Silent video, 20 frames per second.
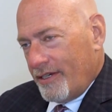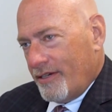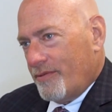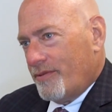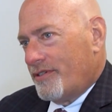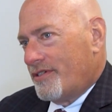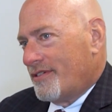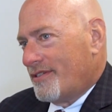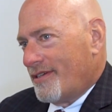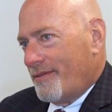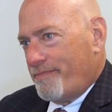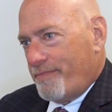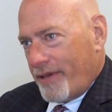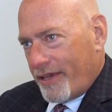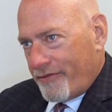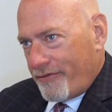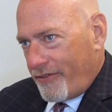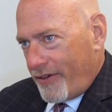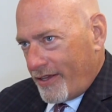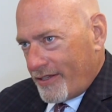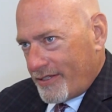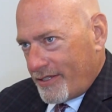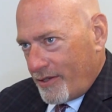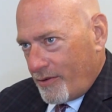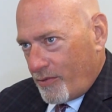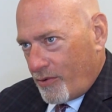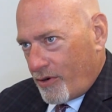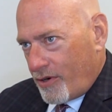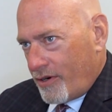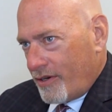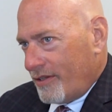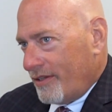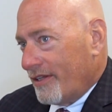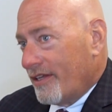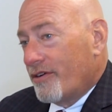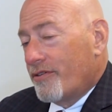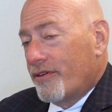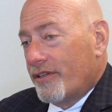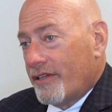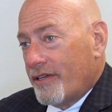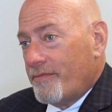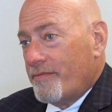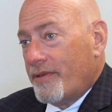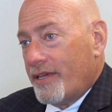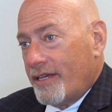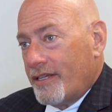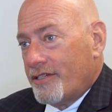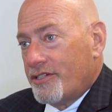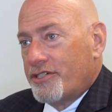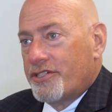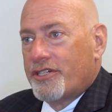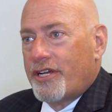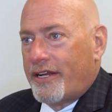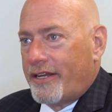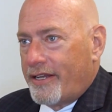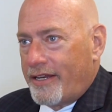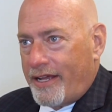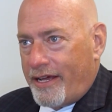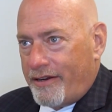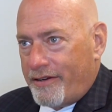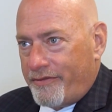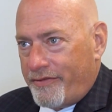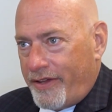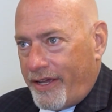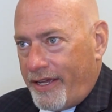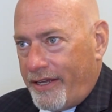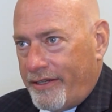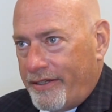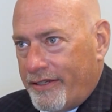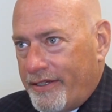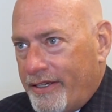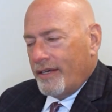which is a big fancy word, literally means shutting down a vein.